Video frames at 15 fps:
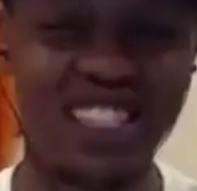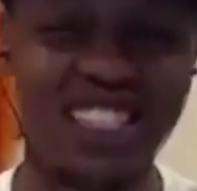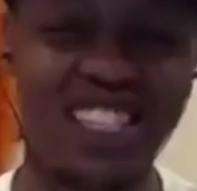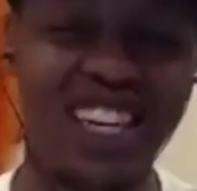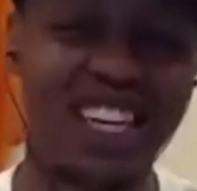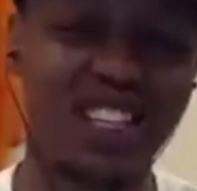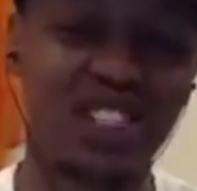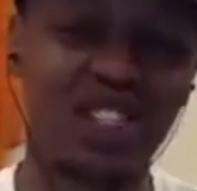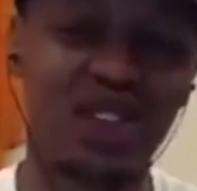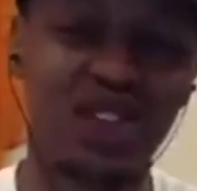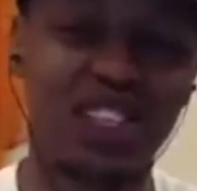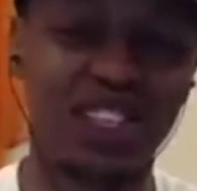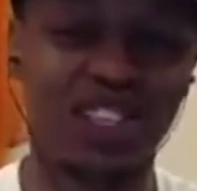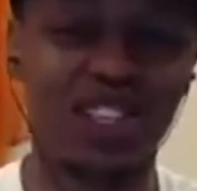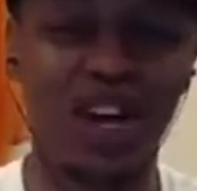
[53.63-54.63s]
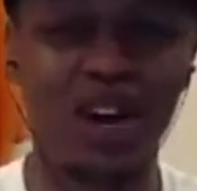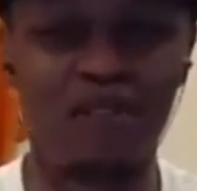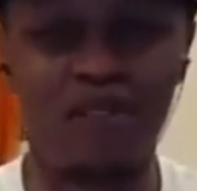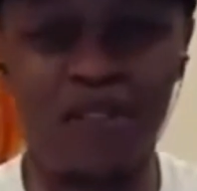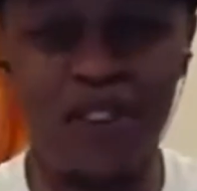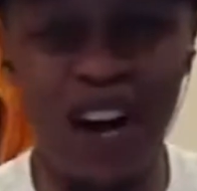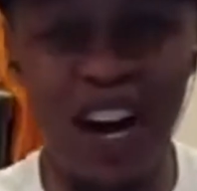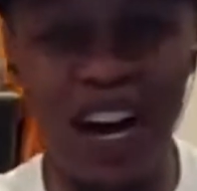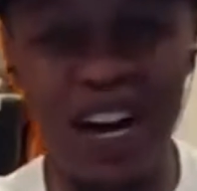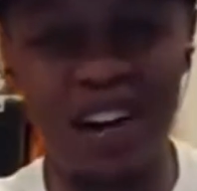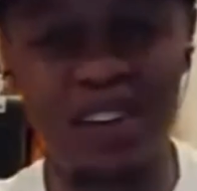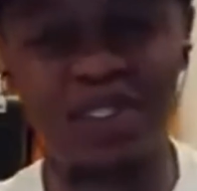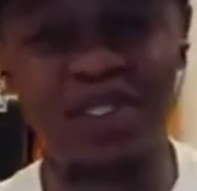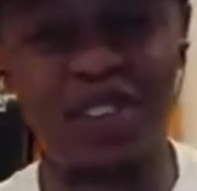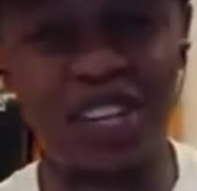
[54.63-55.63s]
All right, let's get into the top
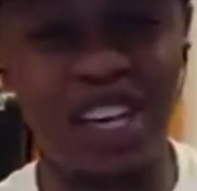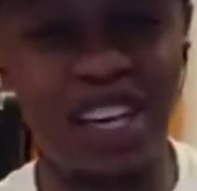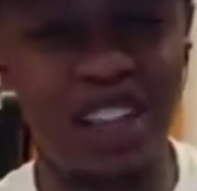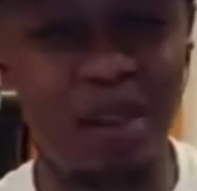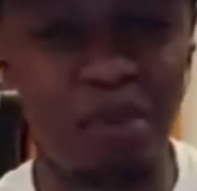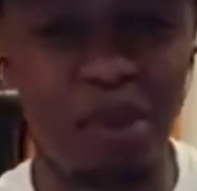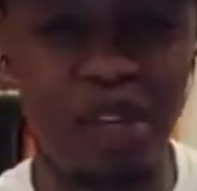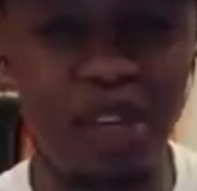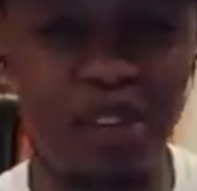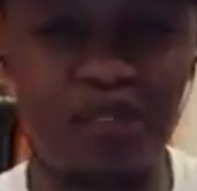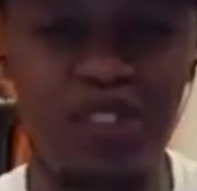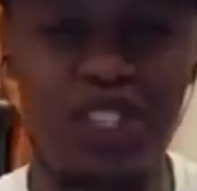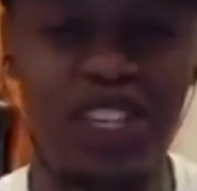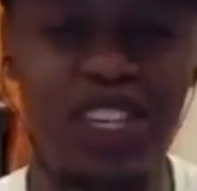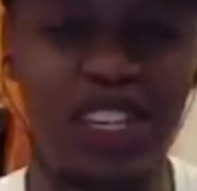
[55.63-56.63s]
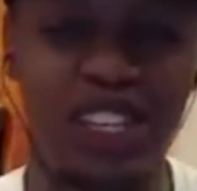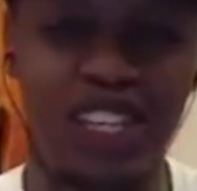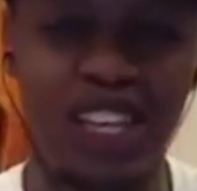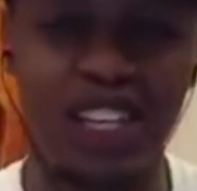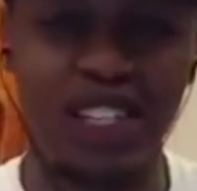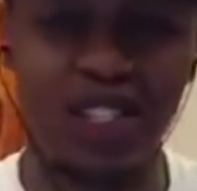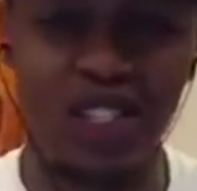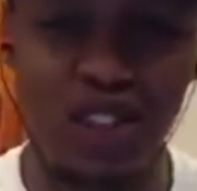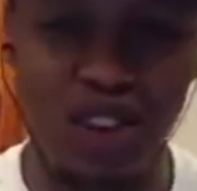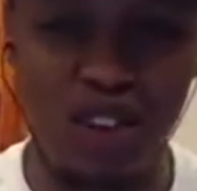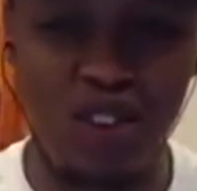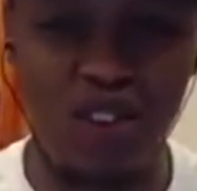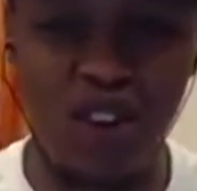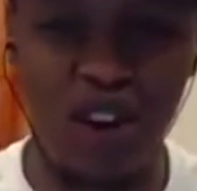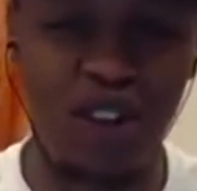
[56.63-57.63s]
5 in the PFC League
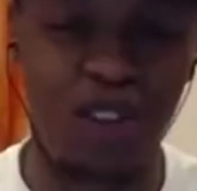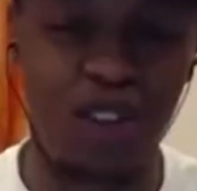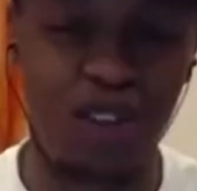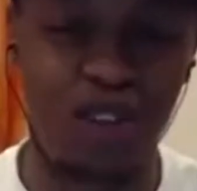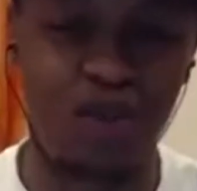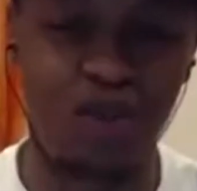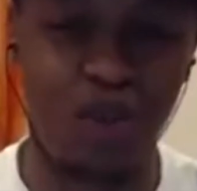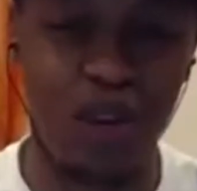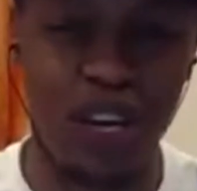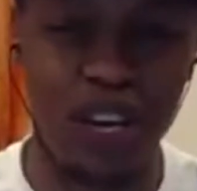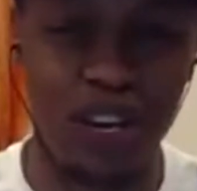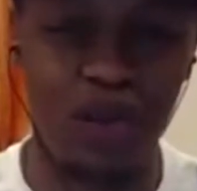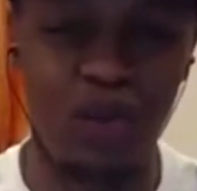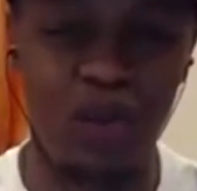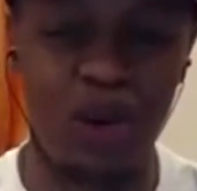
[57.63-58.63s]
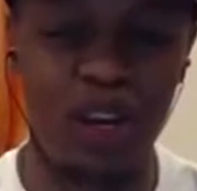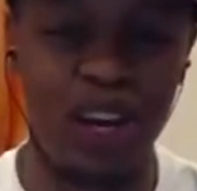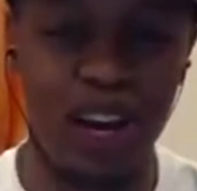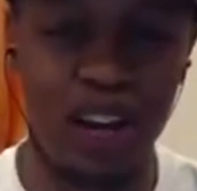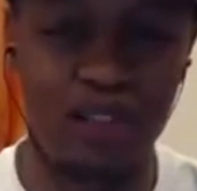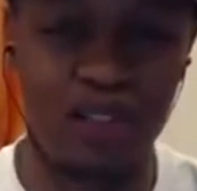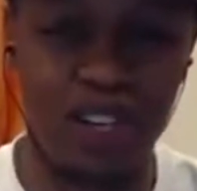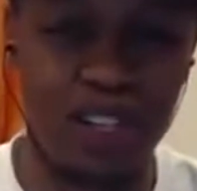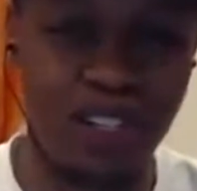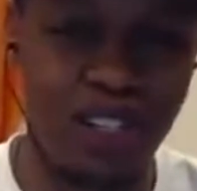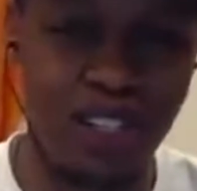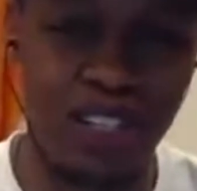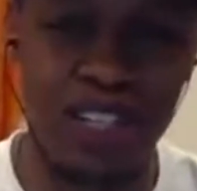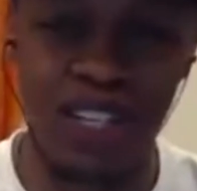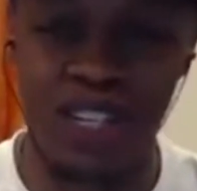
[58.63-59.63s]
so far this week. What do you have,
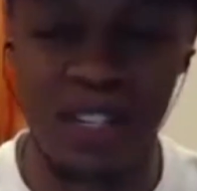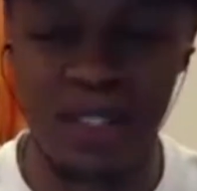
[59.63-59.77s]
Huss?